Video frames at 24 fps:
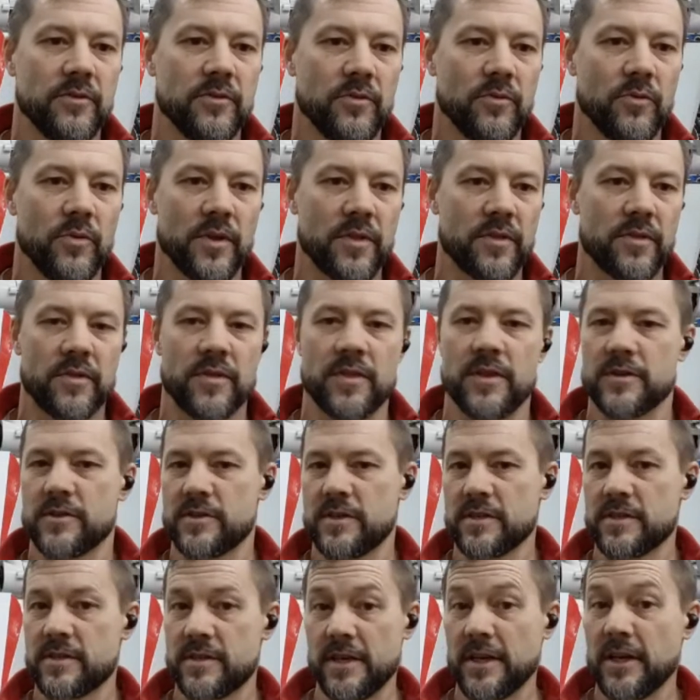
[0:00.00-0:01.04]
with
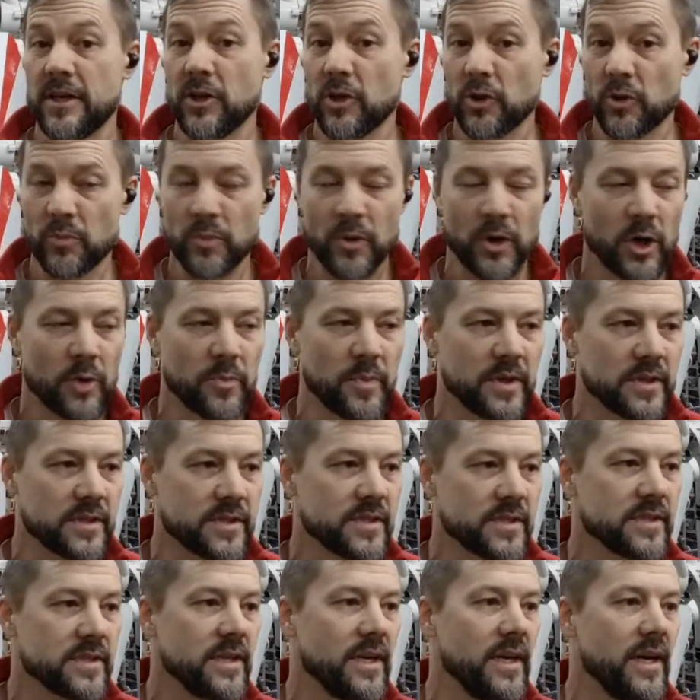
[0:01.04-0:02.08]
this a singular
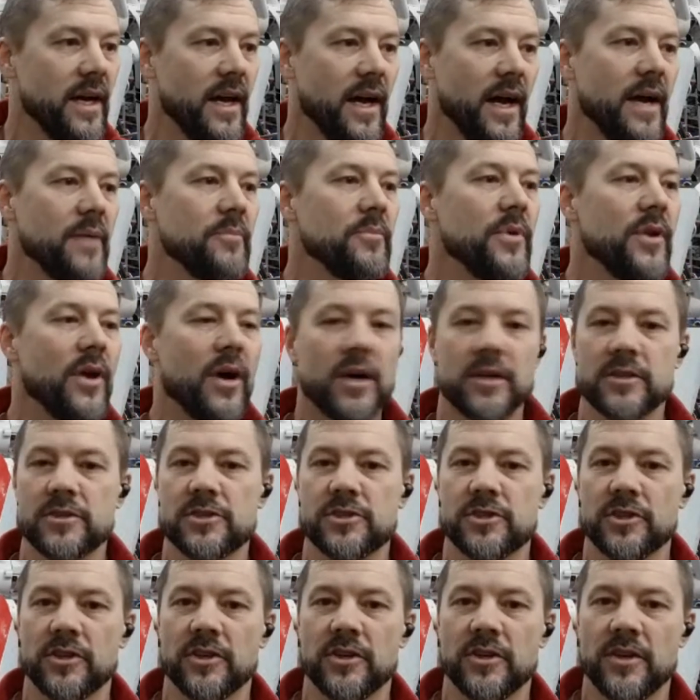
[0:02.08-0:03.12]
purpose? I'm not
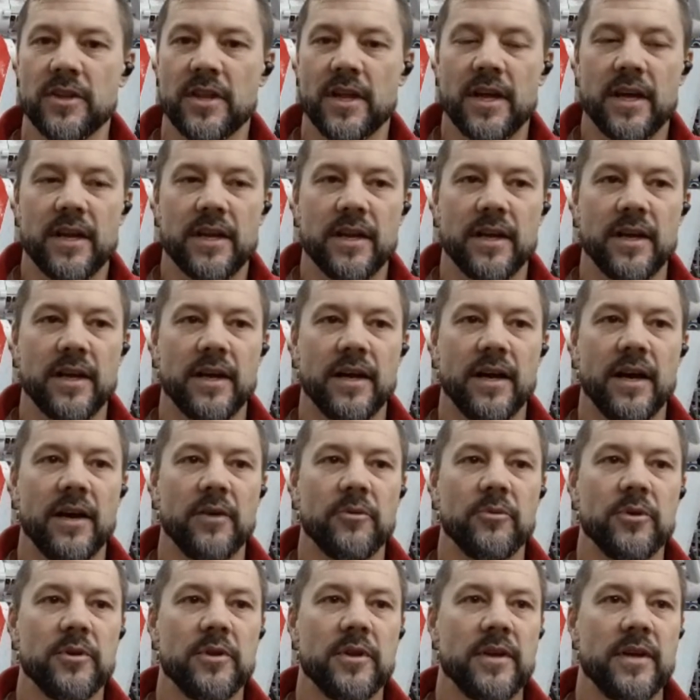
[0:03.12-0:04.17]
sure that I
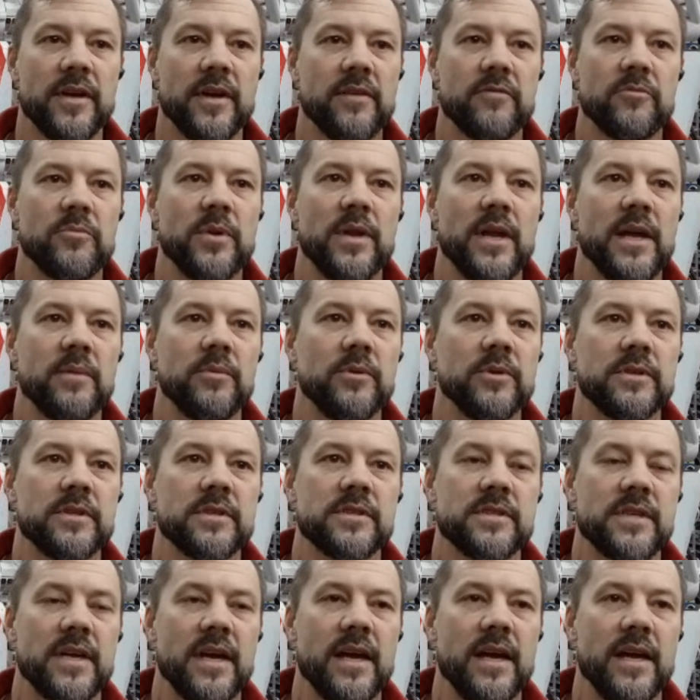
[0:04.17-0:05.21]
would have been able to
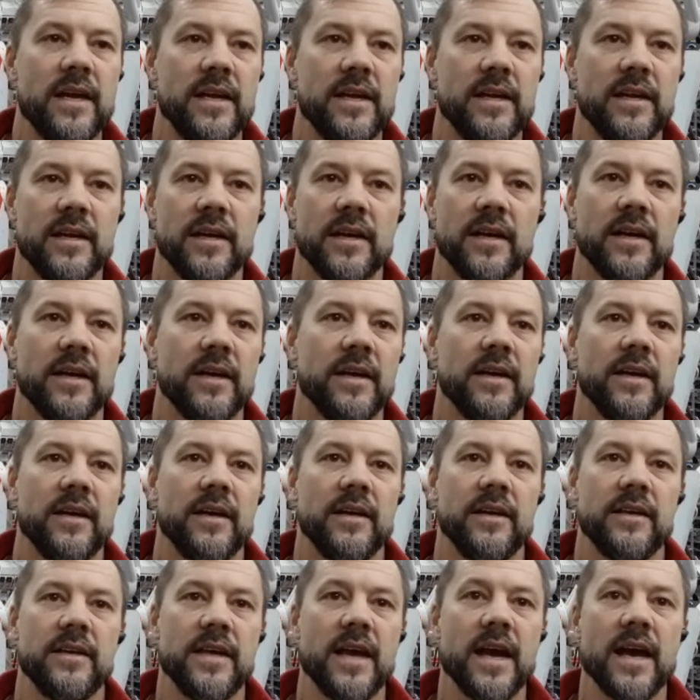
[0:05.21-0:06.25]
say
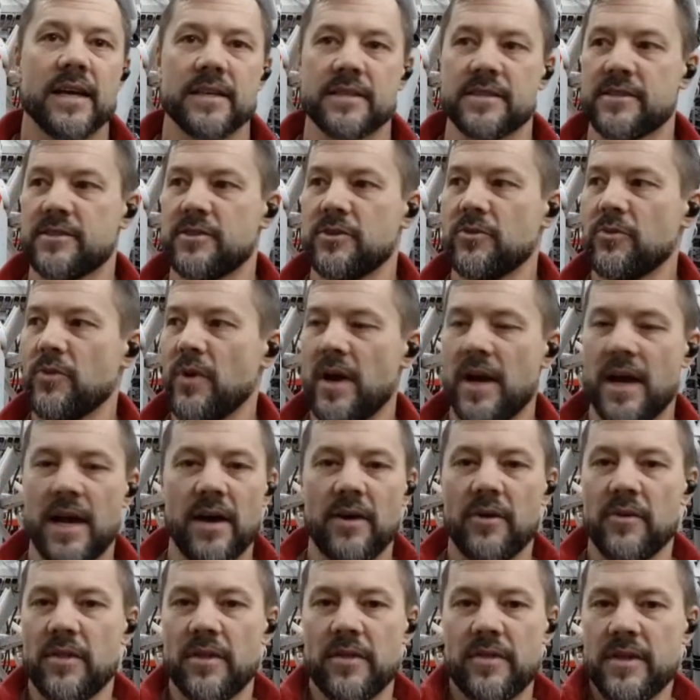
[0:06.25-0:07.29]
yes to
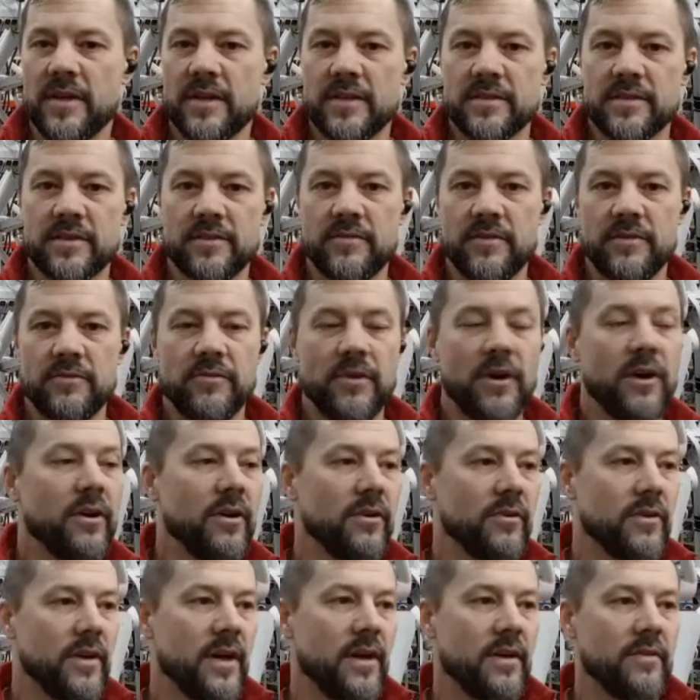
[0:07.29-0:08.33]
how the things have
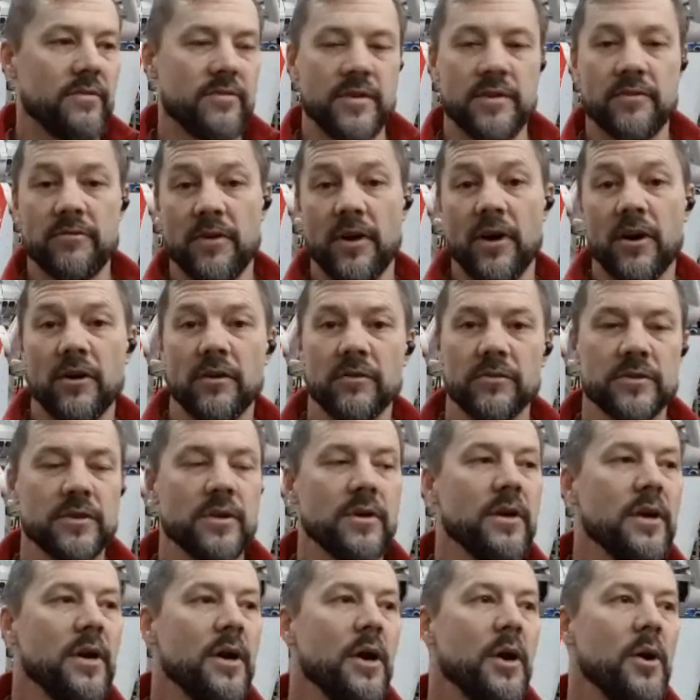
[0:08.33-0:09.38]
evolved.
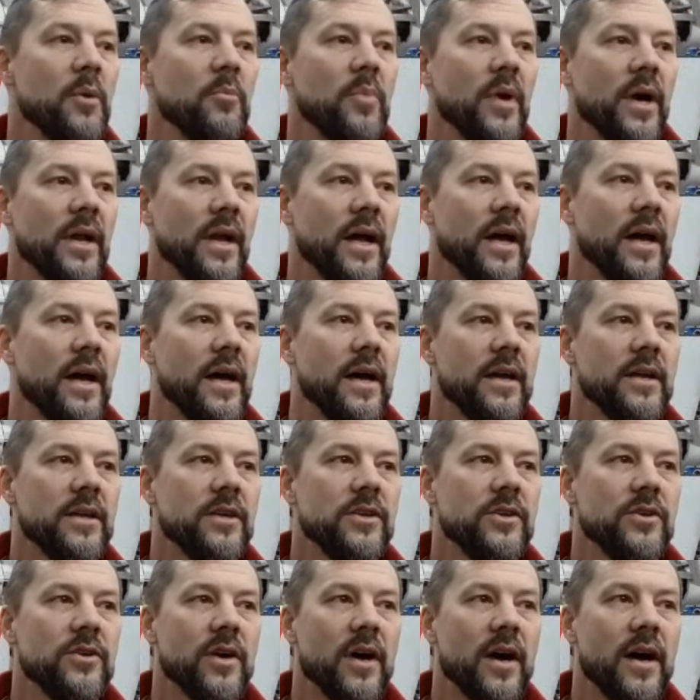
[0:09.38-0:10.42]
But
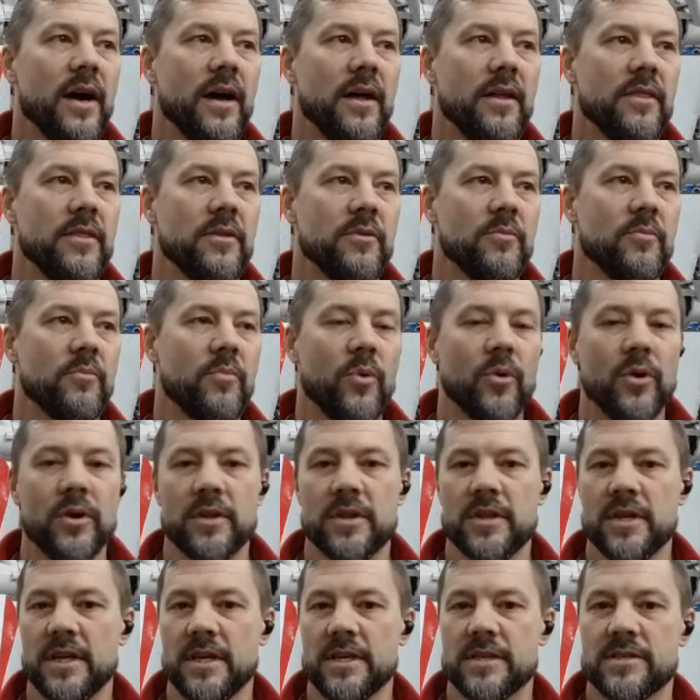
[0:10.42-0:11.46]
the
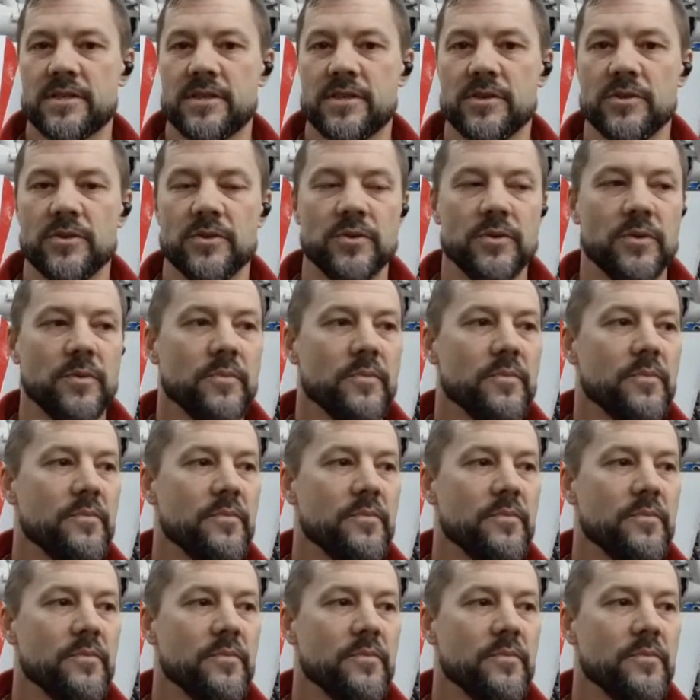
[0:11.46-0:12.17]
important thing is to